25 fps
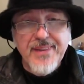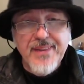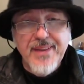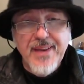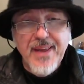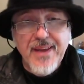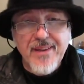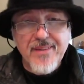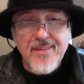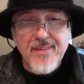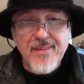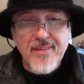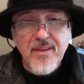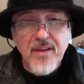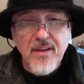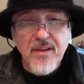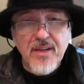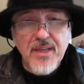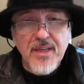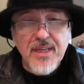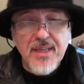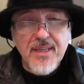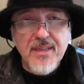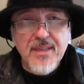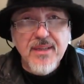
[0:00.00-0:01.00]
The next
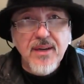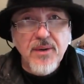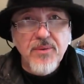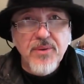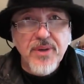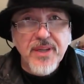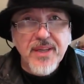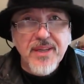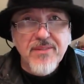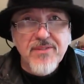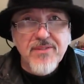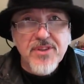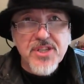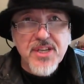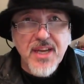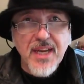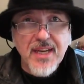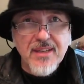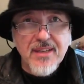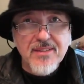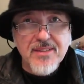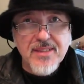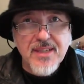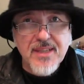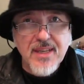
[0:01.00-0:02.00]
guy I want to give a
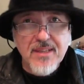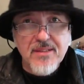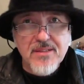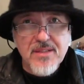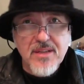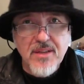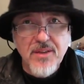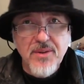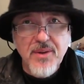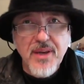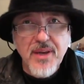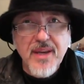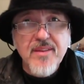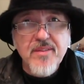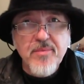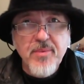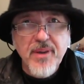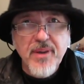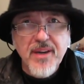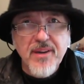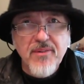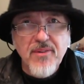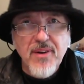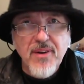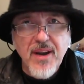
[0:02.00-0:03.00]
shout out to, he's
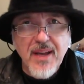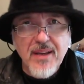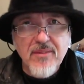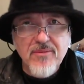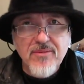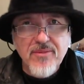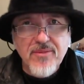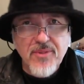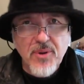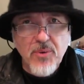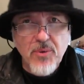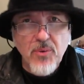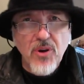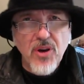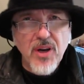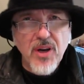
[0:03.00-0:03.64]
been around for a